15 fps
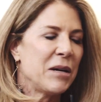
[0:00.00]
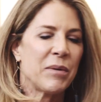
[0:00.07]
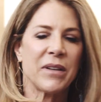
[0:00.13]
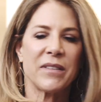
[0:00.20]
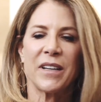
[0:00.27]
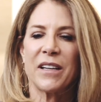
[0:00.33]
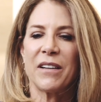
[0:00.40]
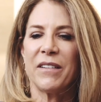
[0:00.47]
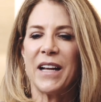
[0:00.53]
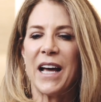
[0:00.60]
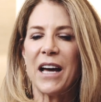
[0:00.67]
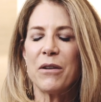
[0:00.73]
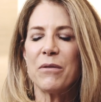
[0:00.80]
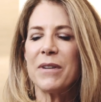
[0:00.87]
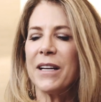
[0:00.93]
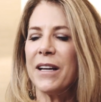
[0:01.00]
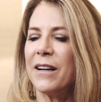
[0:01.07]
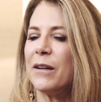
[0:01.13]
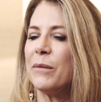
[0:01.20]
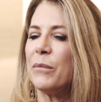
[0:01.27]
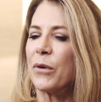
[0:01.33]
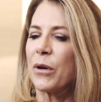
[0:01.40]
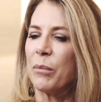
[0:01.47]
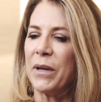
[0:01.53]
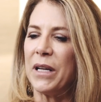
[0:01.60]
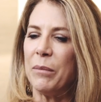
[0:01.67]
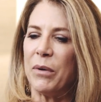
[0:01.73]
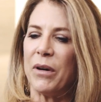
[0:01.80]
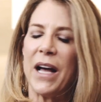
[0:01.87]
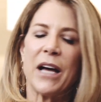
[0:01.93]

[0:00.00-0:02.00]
So I was like going, how do I help more people?